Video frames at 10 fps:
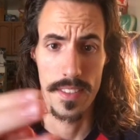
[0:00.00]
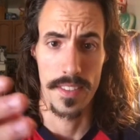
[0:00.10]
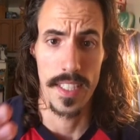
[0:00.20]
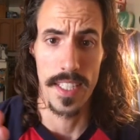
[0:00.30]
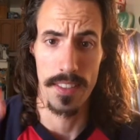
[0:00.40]

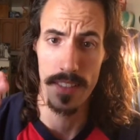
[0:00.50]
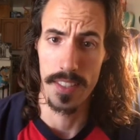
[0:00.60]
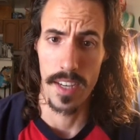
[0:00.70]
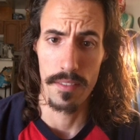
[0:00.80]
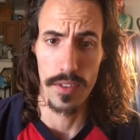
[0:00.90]
this kid is the
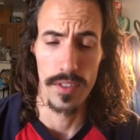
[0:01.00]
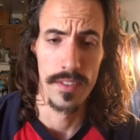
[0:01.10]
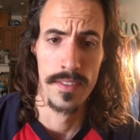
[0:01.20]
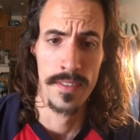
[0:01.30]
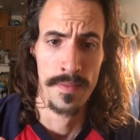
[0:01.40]
devil,
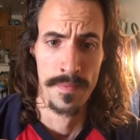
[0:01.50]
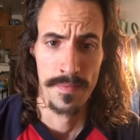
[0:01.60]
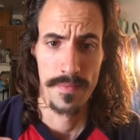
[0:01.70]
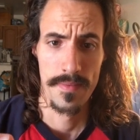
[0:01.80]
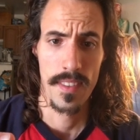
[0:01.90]

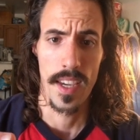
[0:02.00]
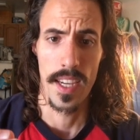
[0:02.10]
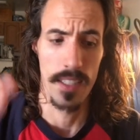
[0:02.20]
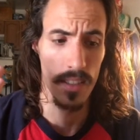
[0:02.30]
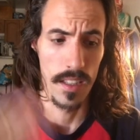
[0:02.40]

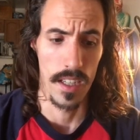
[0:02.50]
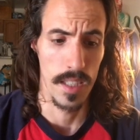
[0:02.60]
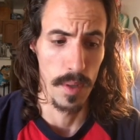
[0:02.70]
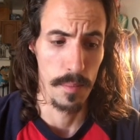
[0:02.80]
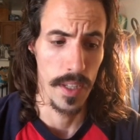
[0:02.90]
and he's
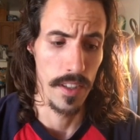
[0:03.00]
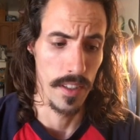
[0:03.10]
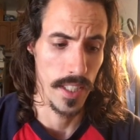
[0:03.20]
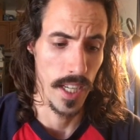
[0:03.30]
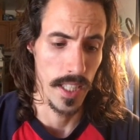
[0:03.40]
locked him up here
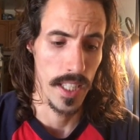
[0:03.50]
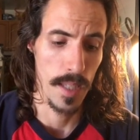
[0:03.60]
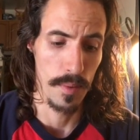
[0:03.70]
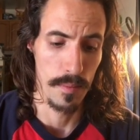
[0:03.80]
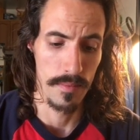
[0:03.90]
to kind of
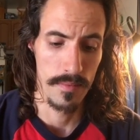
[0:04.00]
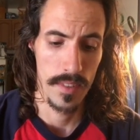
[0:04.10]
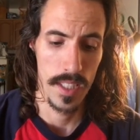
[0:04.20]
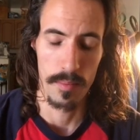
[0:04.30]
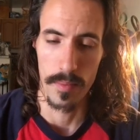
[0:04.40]
keep him
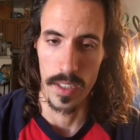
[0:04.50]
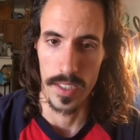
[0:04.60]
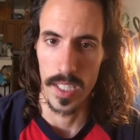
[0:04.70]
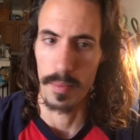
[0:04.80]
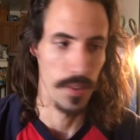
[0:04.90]

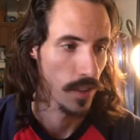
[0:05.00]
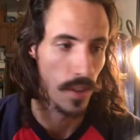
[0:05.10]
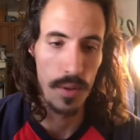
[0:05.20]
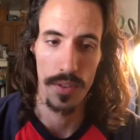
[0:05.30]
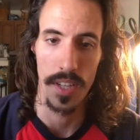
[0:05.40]
locked up. And so
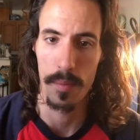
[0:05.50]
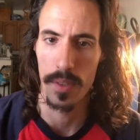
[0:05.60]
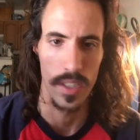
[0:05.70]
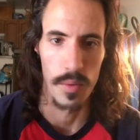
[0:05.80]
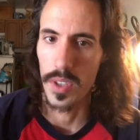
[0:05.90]
the whole time
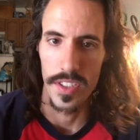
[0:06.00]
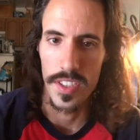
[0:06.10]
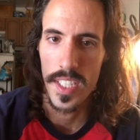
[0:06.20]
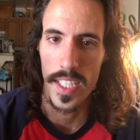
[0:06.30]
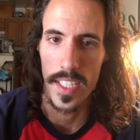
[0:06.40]
you're like, what is
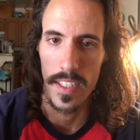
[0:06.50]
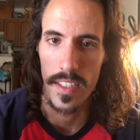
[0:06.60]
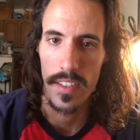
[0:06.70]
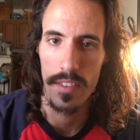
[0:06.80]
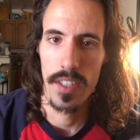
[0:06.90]
this kid gonna
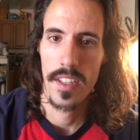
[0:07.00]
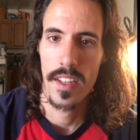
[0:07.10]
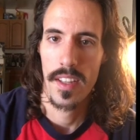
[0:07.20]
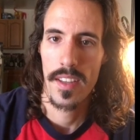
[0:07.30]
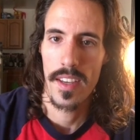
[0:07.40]
do?
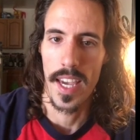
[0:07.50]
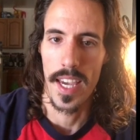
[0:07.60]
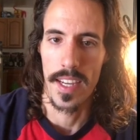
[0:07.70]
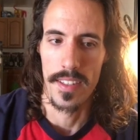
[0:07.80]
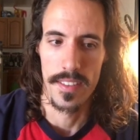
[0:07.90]

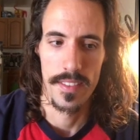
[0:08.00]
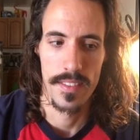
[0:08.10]
And